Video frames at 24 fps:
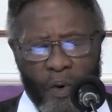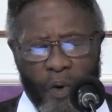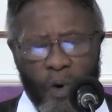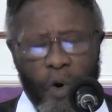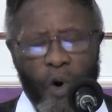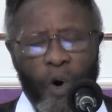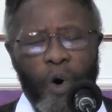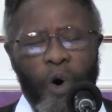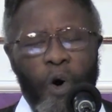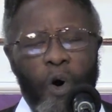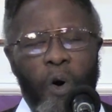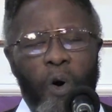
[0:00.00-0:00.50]

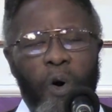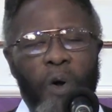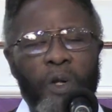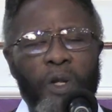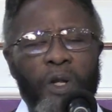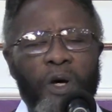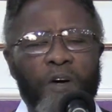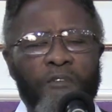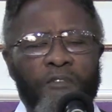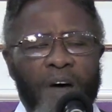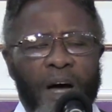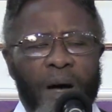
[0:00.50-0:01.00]
all
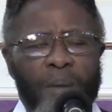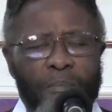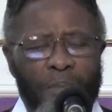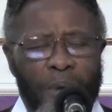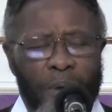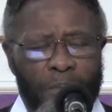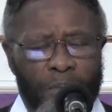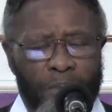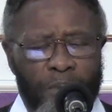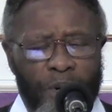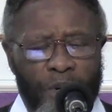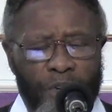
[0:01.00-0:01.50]
of our
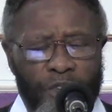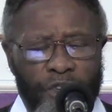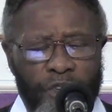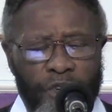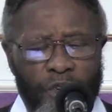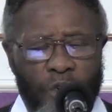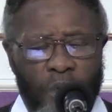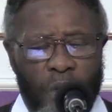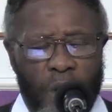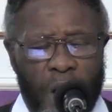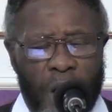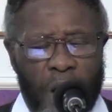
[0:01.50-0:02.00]
members
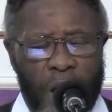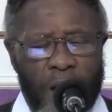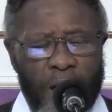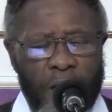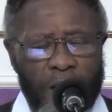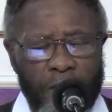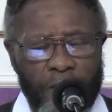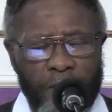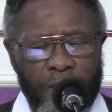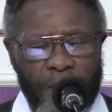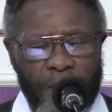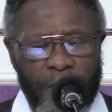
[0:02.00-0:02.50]
who
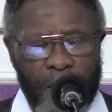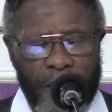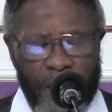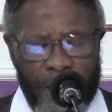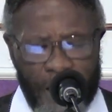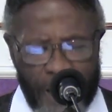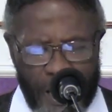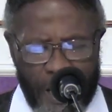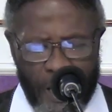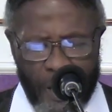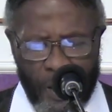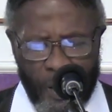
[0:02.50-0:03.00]
are
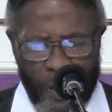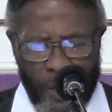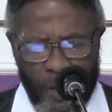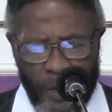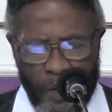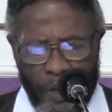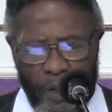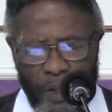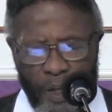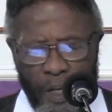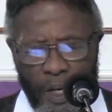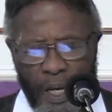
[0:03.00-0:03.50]

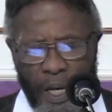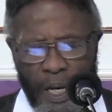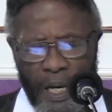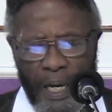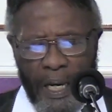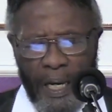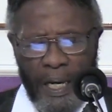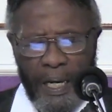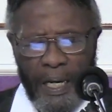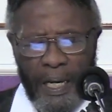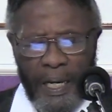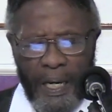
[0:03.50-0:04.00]
ill,
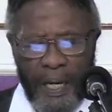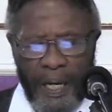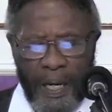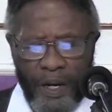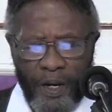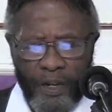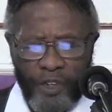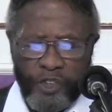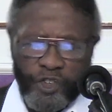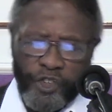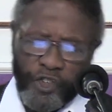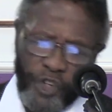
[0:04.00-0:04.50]
uh,
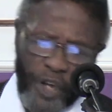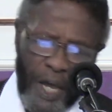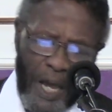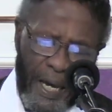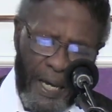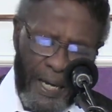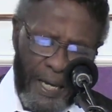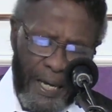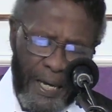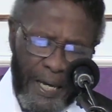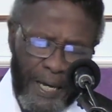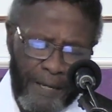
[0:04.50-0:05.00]

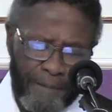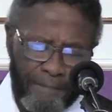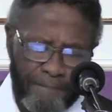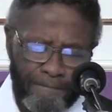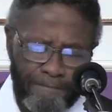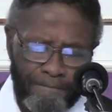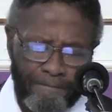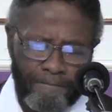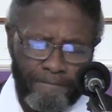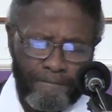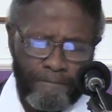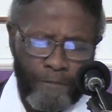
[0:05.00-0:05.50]
sick,
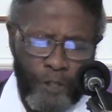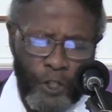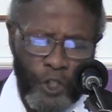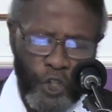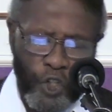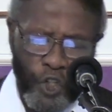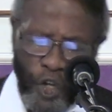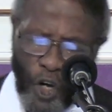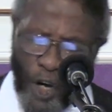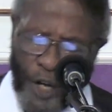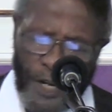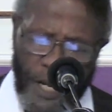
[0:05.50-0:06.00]

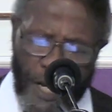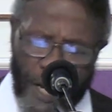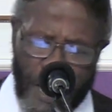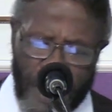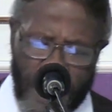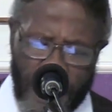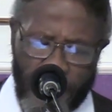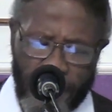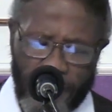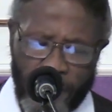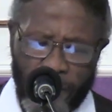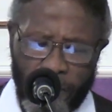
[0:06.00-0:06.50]
shut
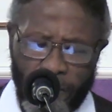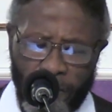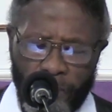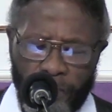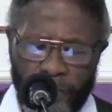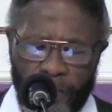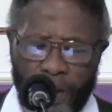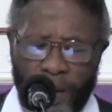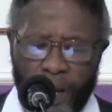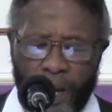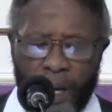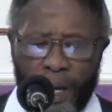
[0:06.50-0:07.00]
in.
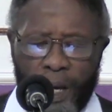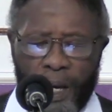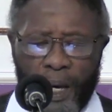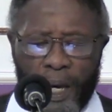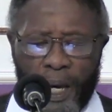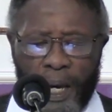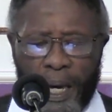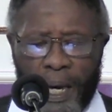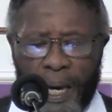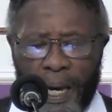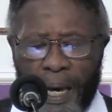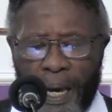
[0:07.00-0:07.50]

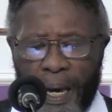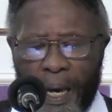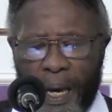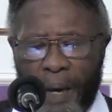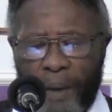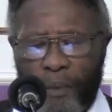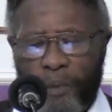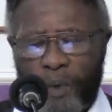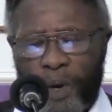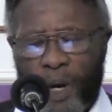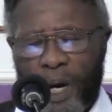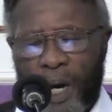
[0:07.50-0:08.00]

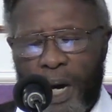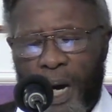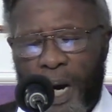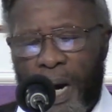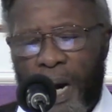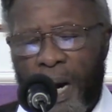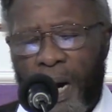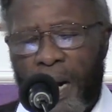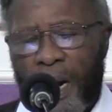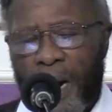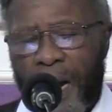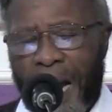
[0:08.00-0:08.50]
We
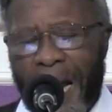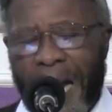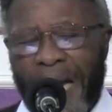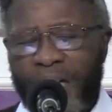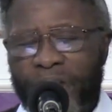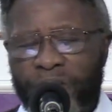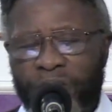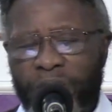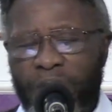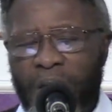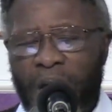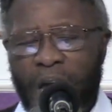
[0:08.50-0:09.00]
are
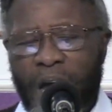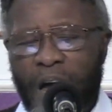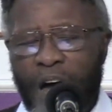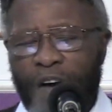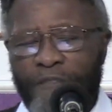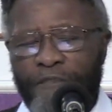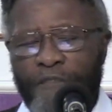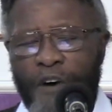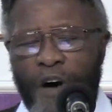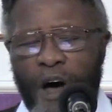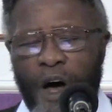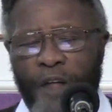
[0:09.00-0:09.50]
asking our
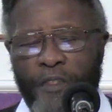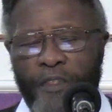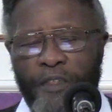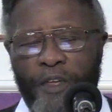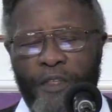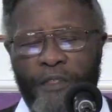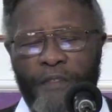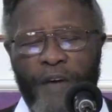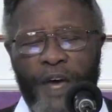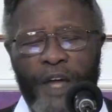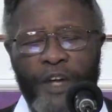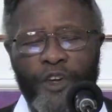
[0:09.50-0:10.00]
Father
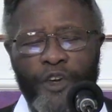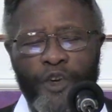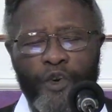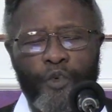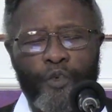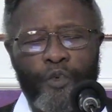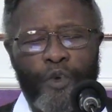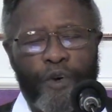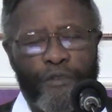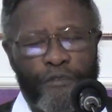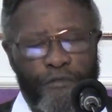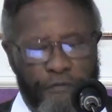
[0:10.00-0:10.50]
that you
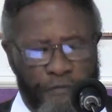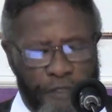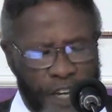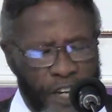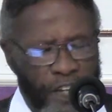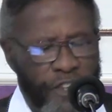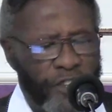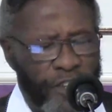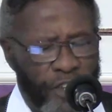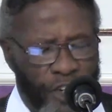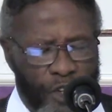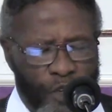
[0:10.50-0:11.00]
will
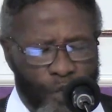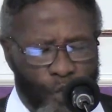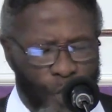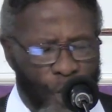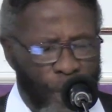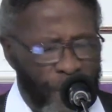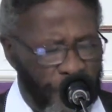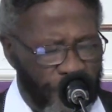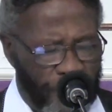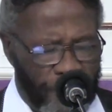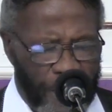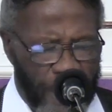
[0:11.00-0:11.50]
visit
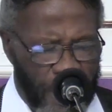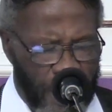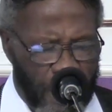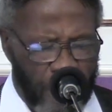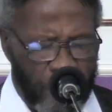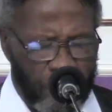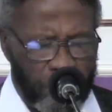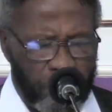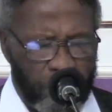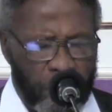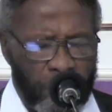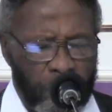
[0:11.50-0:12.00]
with
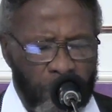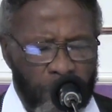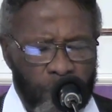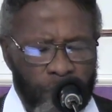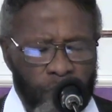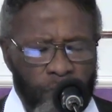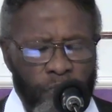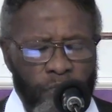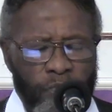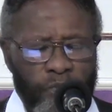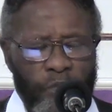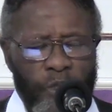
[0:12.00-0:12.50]
them,
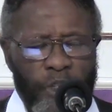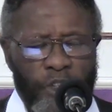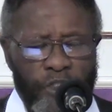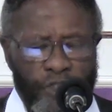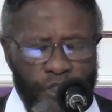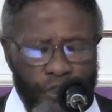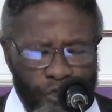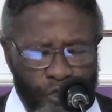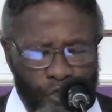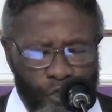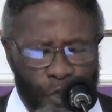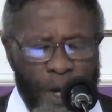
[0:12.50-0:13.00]

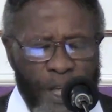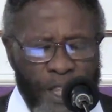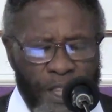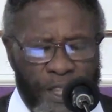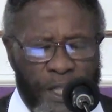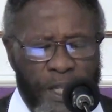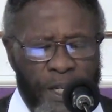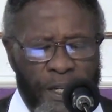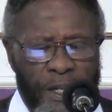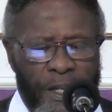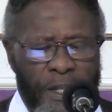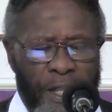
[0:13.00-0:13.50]

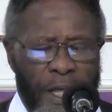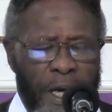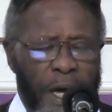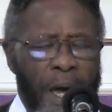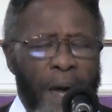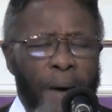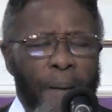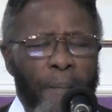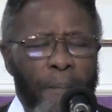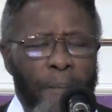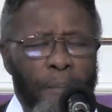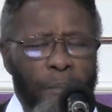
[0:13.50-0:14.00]
strengthen
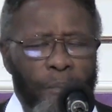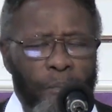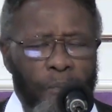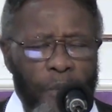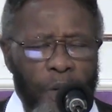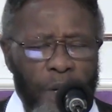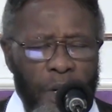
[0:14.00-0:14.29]
them,